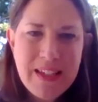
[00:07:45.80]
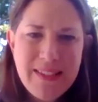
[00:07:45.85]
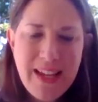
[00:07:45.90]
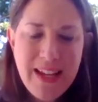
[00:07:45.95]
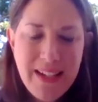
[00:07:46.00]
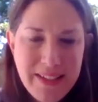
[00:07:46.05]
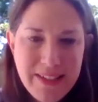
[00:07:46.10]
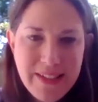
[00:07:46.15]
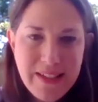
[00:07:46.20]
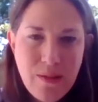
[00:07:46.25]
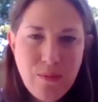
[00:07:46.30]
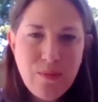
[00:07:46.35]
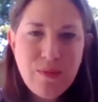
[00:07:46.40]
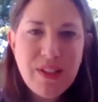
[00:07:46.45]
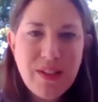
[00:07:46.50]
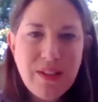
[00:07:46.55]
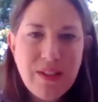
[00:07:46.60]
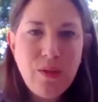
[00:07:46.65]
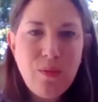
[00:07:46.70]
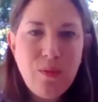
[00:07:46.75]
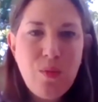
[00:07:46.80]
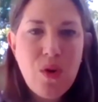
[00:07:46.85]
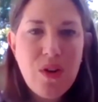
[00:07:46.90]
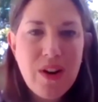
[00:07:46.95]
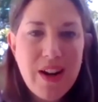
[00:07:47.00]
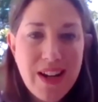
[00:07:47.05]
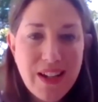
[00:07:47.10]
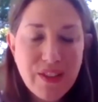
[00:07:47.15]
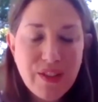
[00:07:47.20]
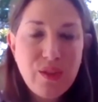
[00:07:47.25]
That seems a little
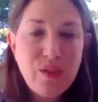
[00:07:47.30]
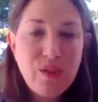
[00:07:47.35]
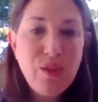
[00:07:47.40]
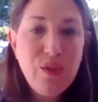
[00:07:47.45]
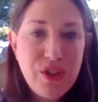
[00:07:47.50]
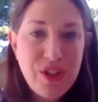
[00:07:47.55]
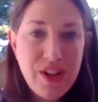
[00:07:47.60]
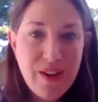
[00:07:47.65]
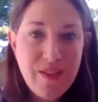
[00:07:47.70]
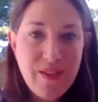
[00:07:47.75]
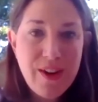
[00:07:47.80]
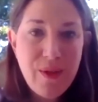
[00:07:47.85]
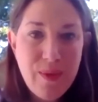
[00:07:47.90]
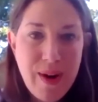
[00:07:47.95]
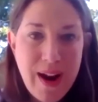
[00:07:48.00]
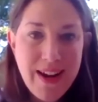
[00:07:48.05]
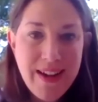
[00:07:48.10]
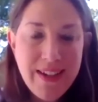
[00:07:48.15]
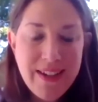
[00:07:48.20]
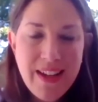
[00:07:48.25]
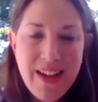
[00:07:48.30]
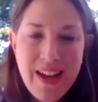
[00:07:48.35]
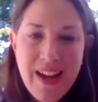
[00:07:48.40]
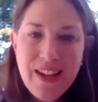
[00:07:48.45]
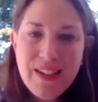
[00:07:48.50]
more exclusionary, right?